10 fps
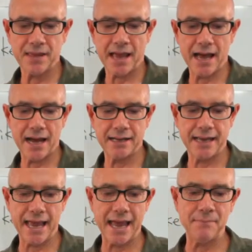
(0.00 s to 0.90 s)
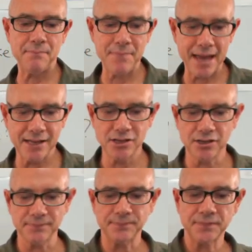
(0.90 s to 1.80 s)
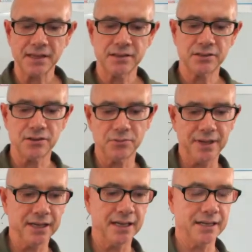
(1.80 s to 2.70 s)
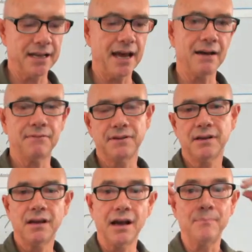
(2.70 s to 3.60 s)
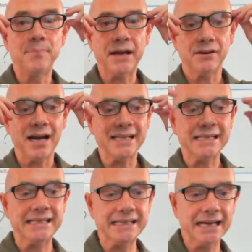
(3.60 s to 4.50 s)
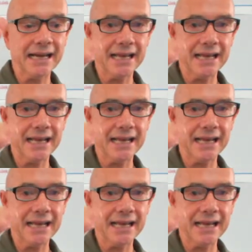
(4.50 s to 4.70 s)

at a menu so we can have a better idea,